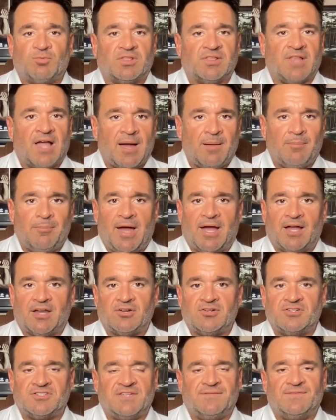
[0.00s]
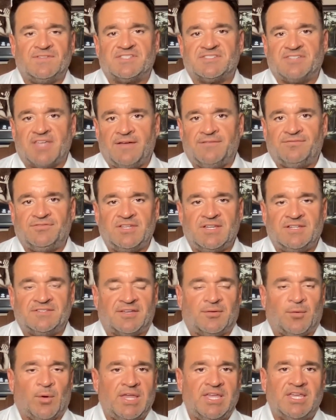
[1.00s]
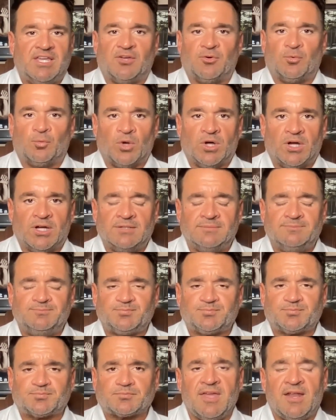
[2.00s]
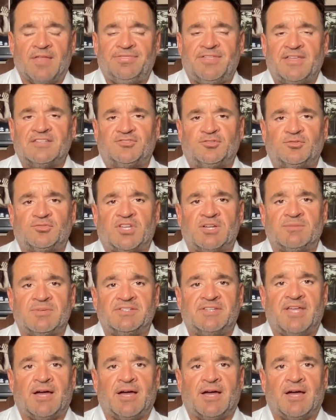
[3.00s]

with linebackers, even safeties, the way he can run. And I think this was coming